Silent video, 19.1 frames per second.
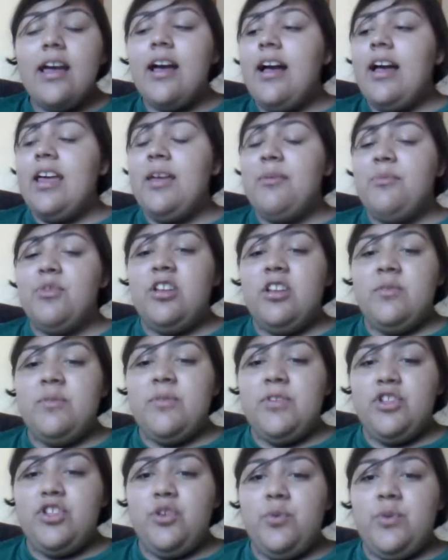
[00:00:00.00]
I am going to
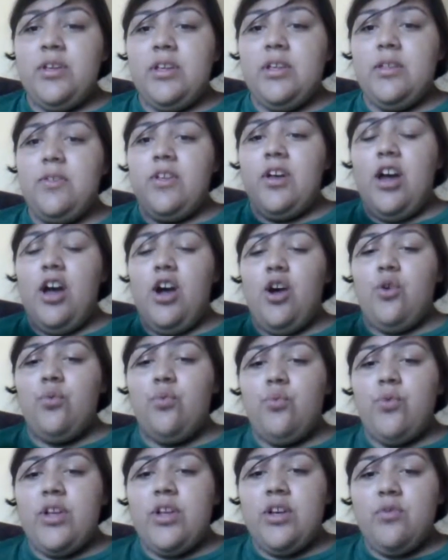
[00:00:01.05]
be doing the
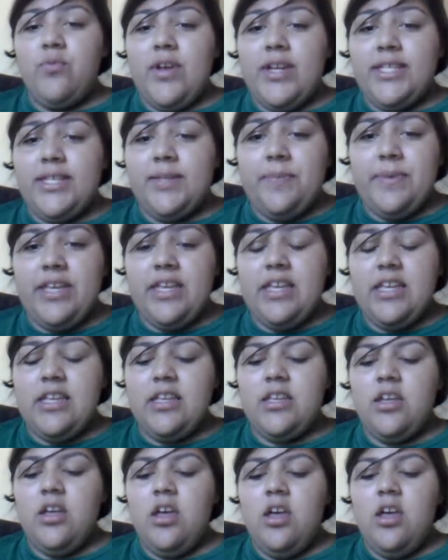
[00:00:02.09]
written recipe,